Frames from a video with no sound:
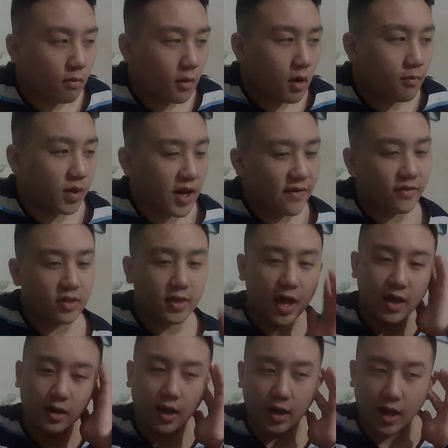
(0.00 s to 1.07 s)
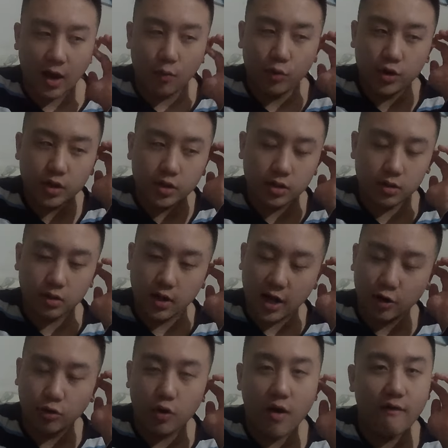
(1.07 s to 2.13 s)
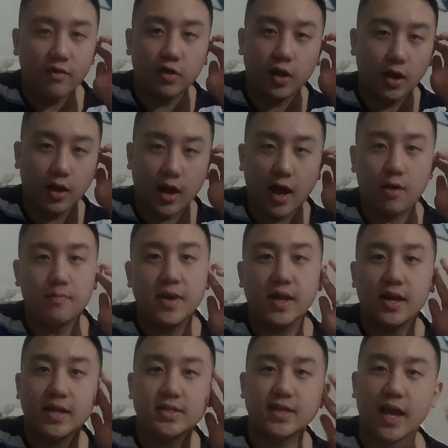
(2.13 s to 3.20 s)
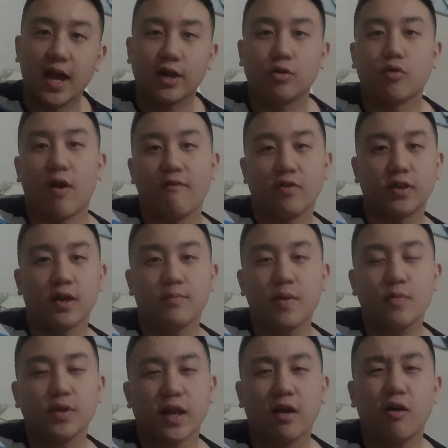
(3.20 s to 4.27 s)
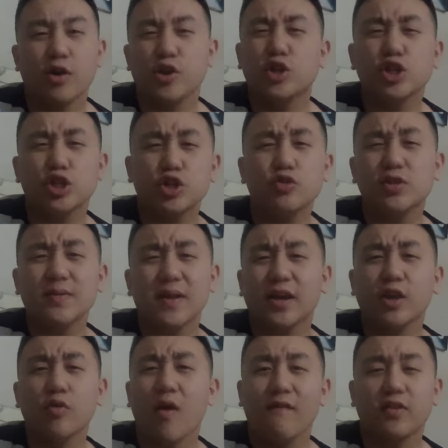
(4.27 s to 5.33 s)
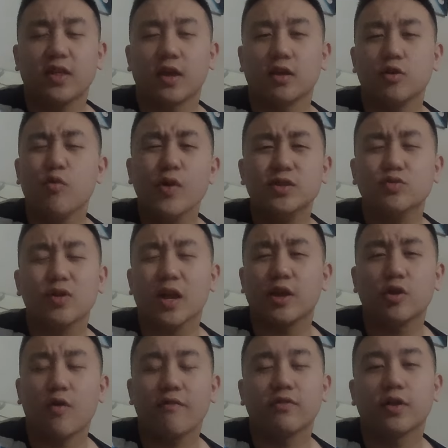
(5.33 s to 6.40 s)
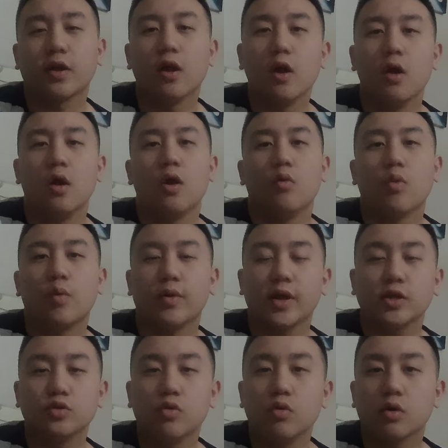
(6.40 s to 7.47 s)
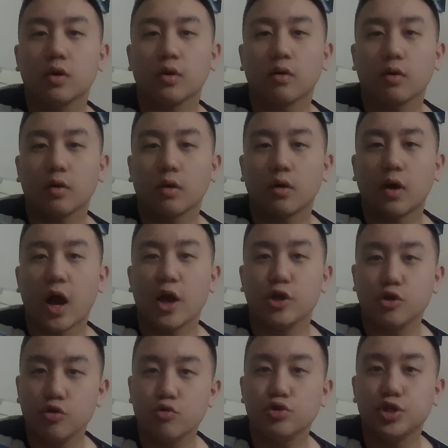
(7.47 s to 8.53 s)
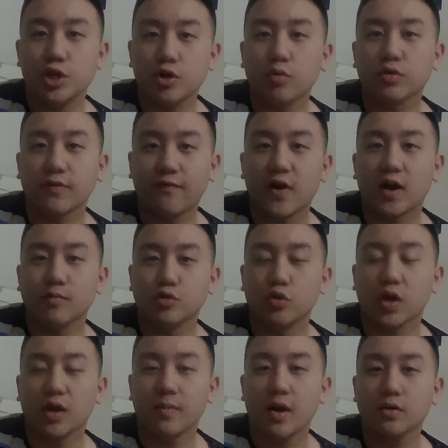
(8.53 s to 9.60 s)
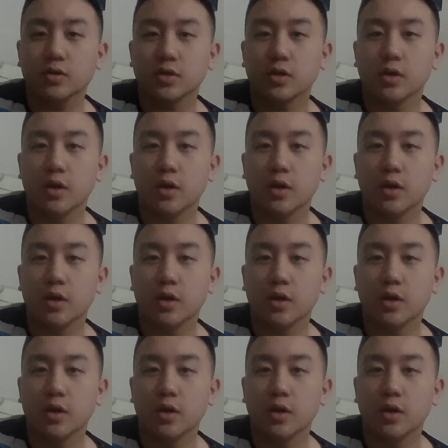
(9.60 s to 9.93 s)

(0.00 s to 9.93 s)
But even then, like, I don't know everything. I admittedly say I don't know everything. People are like, oh, you seem like you know everything. You always talk like you know everything. Well, when I talk, I usually know what the fuck I'm talking about.